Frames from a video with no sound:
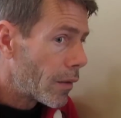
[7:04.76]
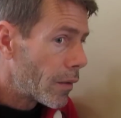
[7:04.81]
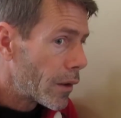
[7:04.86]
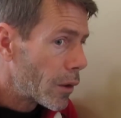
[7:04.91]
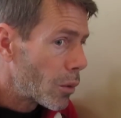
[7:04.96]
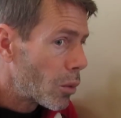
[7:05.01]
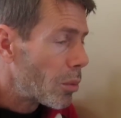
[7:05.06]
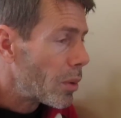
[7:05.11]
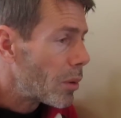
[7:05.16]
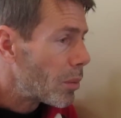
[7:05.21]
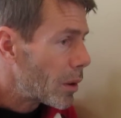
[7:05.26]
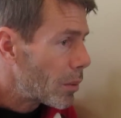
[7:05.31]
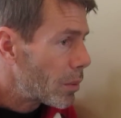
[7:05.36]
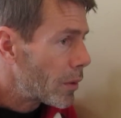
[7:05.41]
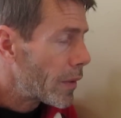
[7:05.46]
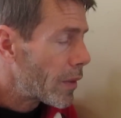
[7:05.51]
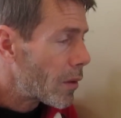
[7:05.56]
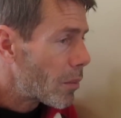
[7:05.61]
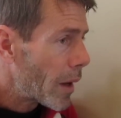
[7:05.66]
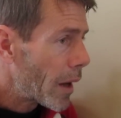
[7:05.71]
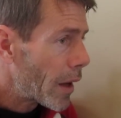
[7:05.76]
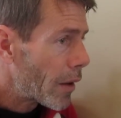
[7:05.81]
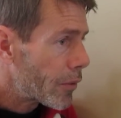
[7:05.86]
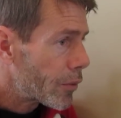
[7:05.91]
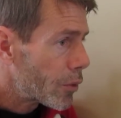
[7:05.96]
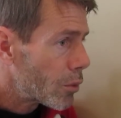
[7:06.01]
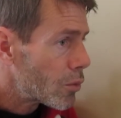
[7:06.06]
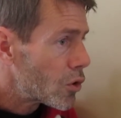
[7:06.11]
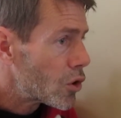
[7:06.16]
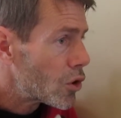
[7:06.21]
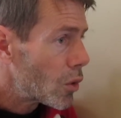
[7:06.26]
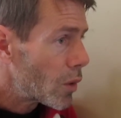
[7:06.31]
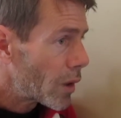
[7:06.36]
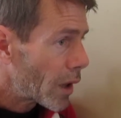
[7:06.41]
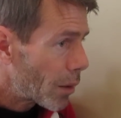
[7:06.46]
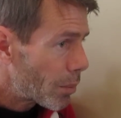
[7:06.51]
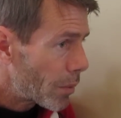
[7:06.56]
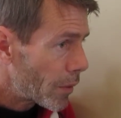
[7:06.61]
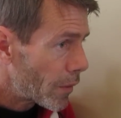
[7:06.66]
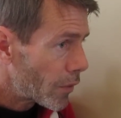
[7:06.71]
there will be people in the bathroom shooting
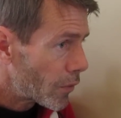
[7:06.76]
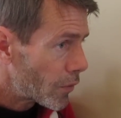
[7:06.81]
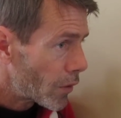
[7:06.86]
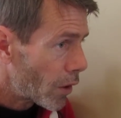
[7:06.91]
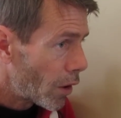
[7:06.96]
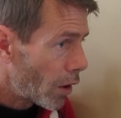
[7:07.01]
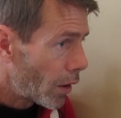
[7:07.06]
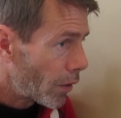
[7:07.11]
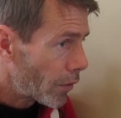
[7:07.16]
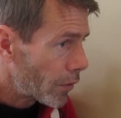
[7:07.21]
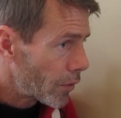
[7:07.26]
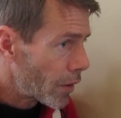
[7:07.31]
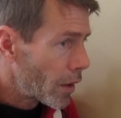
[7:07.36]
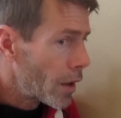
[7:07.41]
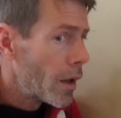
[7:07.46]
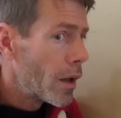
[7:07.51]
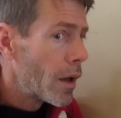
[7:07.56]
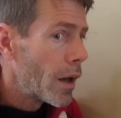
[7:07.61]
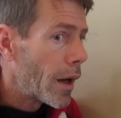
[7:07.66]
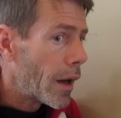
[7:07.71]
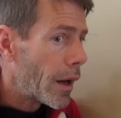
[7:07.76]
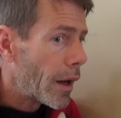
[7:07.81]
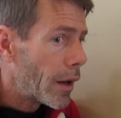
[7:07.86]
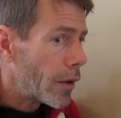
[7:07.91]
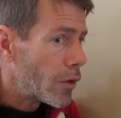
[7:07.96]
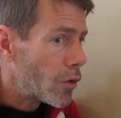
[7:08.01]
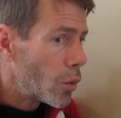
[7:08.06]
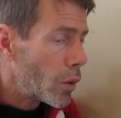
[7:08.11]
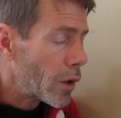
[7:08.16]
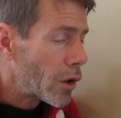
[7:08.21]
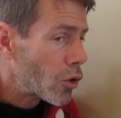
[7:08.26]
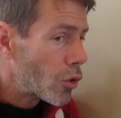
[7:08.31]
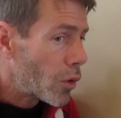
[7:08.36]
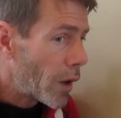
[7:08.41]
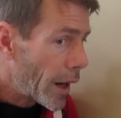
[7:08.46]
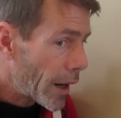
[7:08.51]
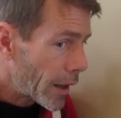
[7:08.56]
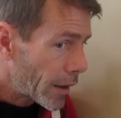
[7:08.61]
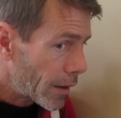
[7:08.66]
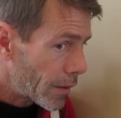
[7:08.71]
up in the stalls, doing
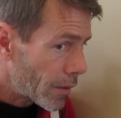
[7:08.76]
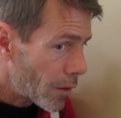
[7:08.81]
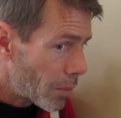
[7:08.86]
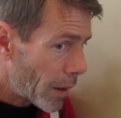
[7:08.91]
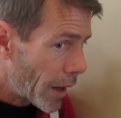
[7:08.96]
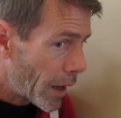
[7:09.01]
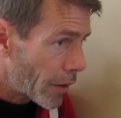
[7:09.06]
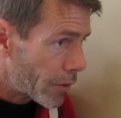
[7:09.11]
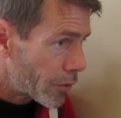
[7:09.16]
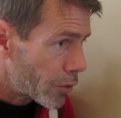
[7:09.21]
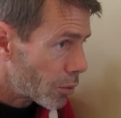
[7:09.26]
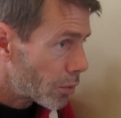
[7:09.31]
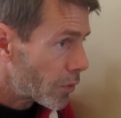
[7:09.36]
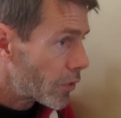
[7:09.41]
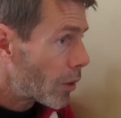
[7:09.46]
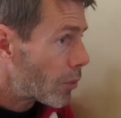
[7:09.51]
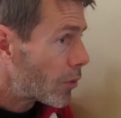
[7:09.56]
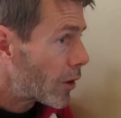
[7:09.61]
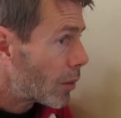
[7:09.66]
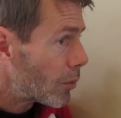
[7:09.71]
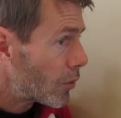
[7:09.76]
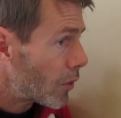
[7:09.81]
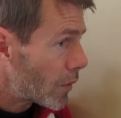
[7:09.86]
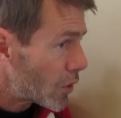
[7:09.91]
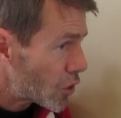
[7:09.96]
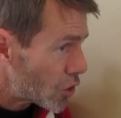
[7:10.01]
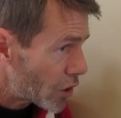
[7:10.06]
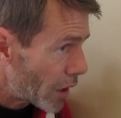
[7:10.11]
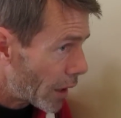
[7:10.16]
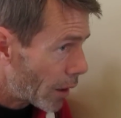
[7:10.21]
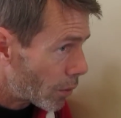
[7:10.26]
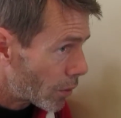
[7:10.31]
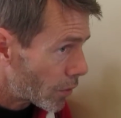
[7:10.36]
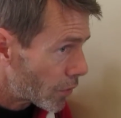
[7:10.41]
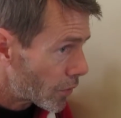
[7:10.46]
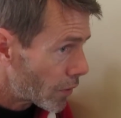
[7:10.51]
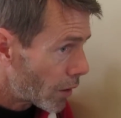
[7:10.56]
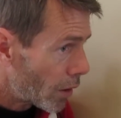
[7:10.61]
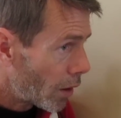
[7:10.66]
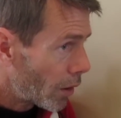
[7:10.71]
crack in the bathroom, sometimes in the shower
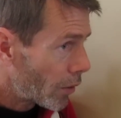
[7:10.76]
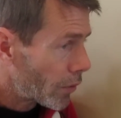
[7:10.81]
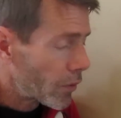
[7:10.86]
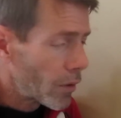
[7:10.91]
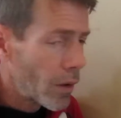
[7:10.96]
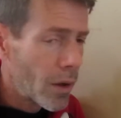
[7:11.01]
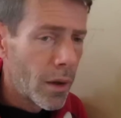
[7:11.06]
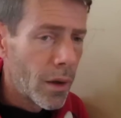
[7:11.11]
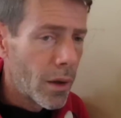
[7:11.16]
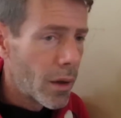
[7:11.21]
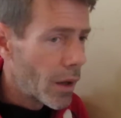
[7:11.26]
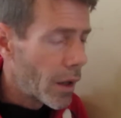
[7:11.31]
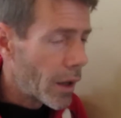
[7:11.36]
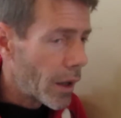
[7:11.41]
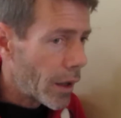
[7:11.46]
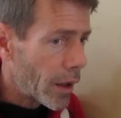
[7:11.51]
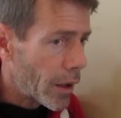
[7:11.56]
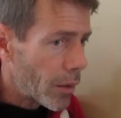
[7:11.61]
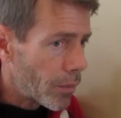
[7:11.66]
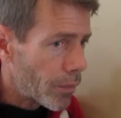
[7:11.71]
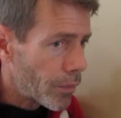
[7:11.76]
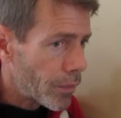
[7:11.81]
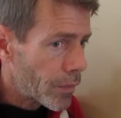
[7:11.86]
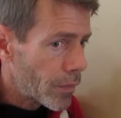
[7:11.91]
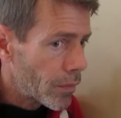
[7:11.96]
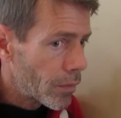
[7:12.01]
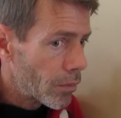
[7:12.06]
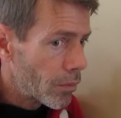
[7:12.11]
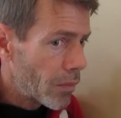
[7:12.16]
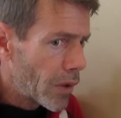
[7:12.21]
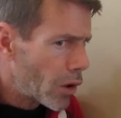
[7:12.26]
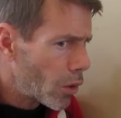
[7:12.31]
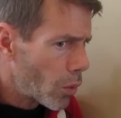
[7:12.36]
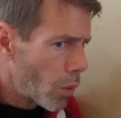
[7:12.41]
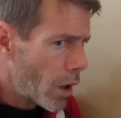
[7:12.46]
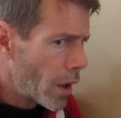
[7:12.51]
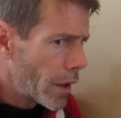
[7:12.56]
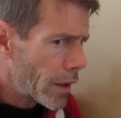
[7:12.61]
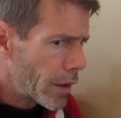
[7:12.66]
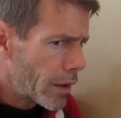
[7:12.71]
stalls,
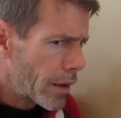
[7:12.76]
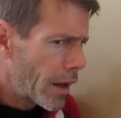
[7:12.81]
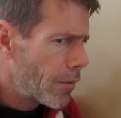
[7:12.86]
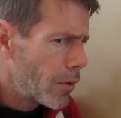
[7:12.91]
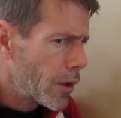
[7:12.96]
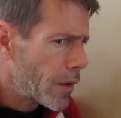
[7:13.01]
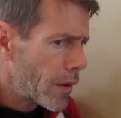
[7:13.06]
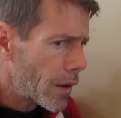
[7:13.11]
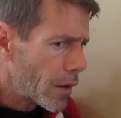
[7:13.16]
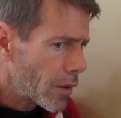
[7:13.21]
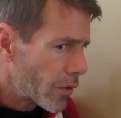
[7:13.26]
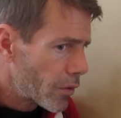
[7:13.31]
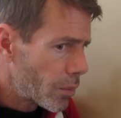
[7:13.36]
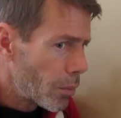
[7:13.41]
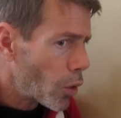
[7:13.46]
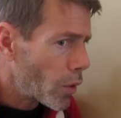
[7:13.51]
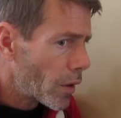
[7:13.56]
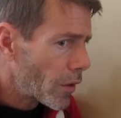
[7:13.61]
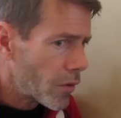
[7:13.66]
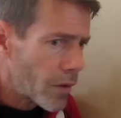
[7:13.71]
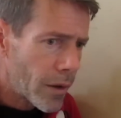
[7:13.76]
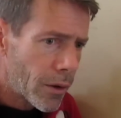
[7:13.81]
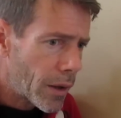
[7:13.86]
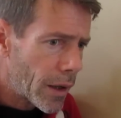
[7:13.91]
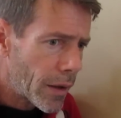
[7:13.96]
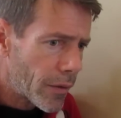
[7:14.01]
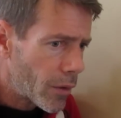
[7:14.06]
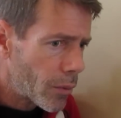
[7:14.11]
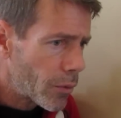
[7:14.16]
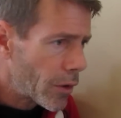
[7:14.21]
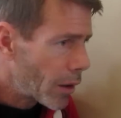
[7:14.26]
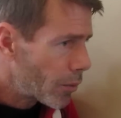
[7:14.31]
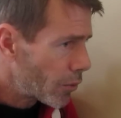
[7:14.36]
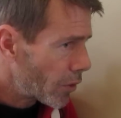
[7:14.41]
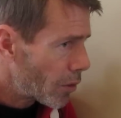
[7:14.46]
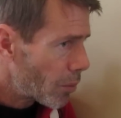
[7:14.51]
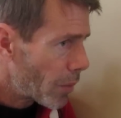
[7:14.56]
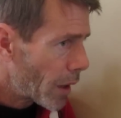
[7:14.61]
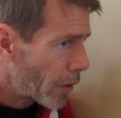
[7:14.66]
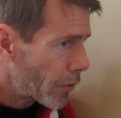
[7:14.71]
marijuana, everything, smoking cigarettes sometimes in
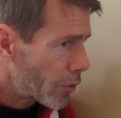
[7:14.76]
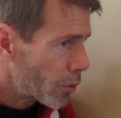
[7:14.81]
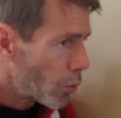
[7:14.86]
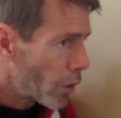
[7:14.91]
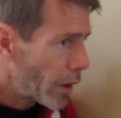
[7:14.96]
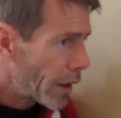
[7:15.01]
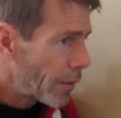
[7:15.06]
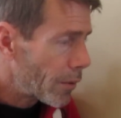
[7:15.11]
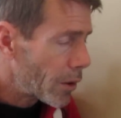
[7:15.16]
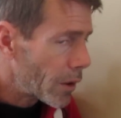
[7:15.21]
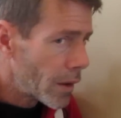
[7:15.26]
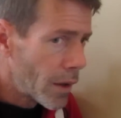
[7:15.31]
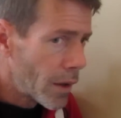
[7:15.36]
the bathroom, whatever.